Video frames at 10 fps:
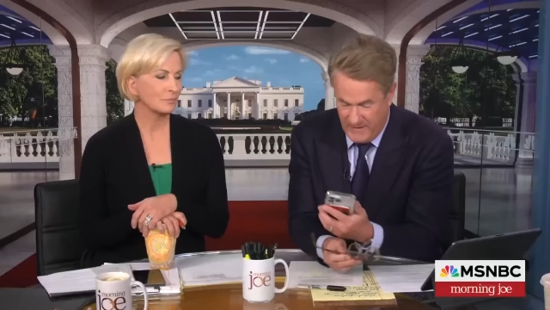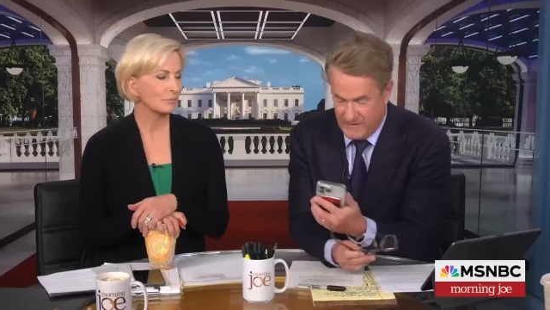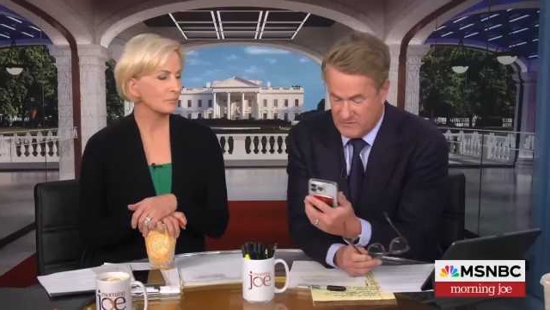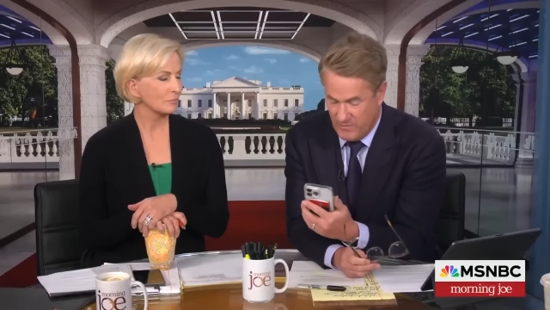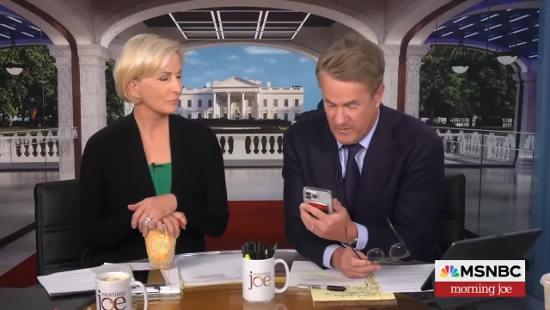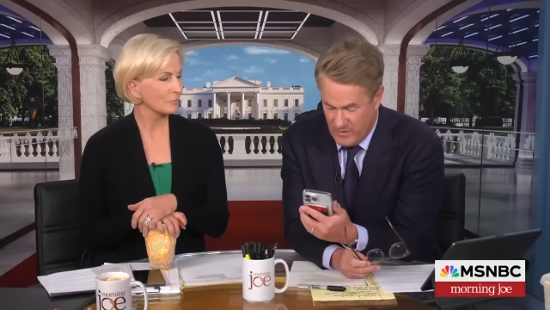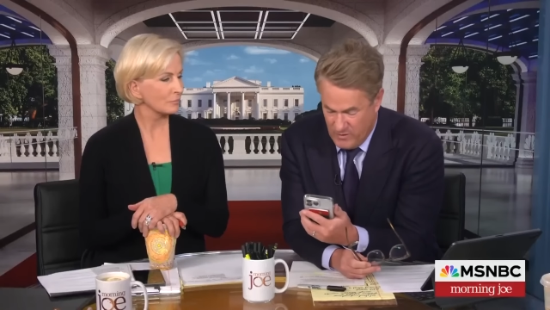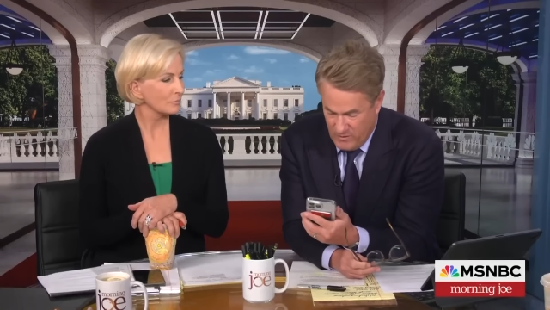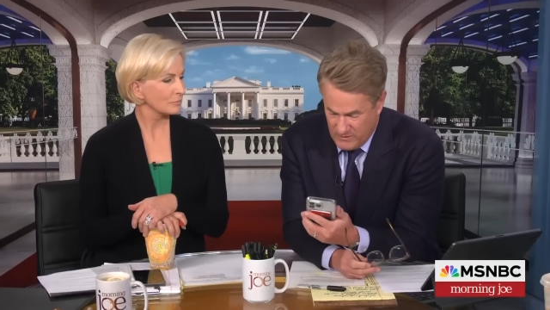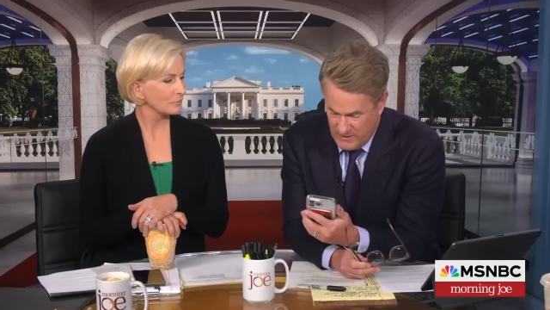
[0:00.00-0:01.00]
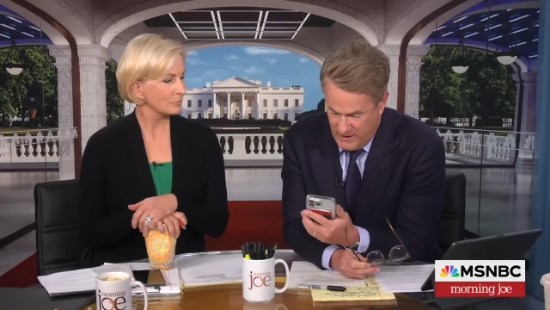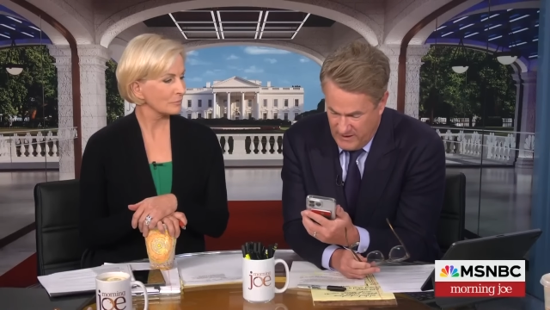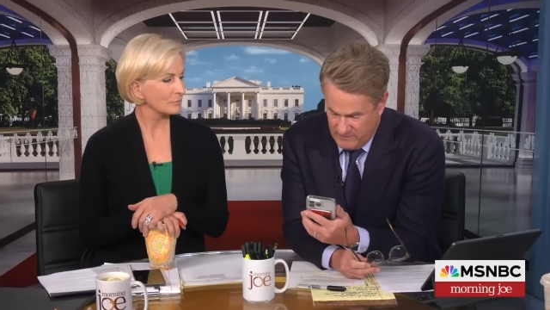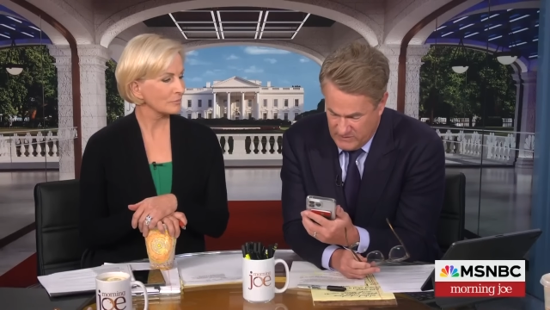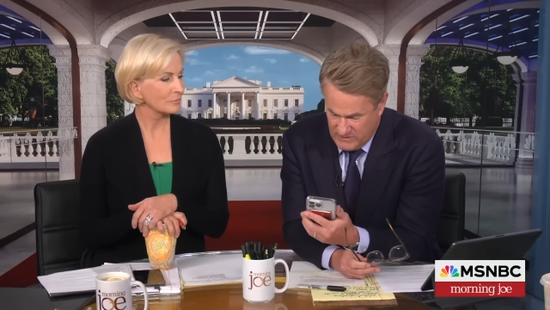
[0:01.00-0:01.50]
Speaker 1: This from the New York
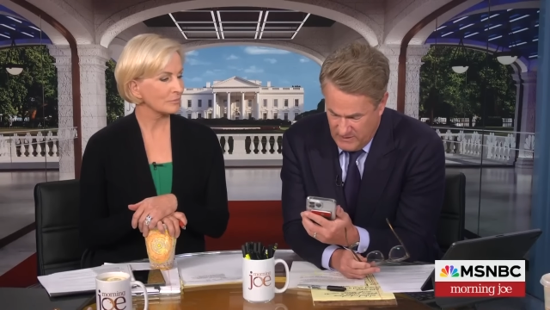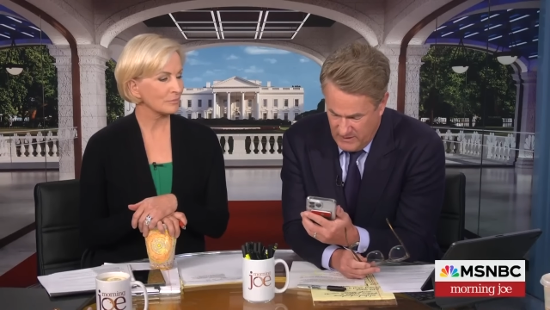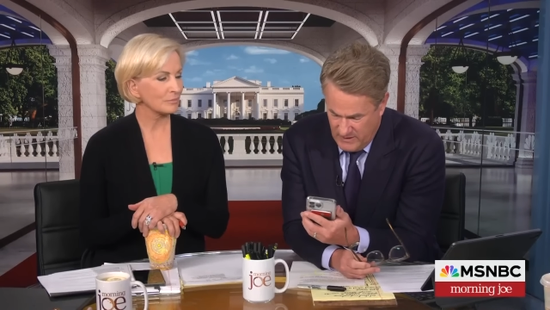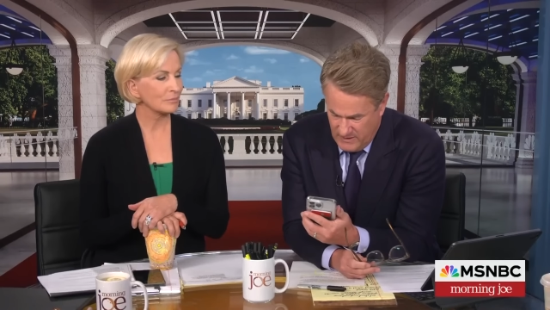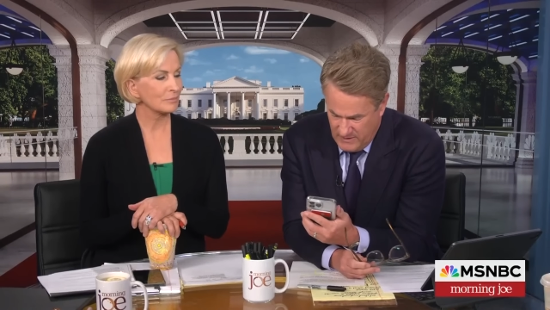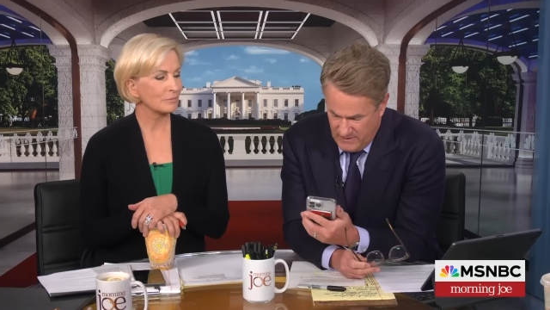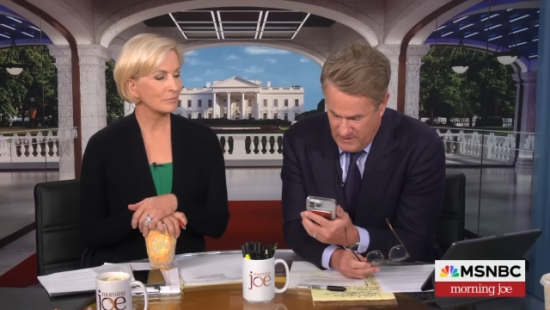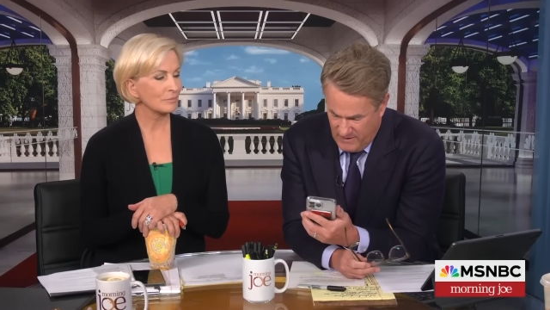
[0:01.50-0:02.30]
Times. Uh,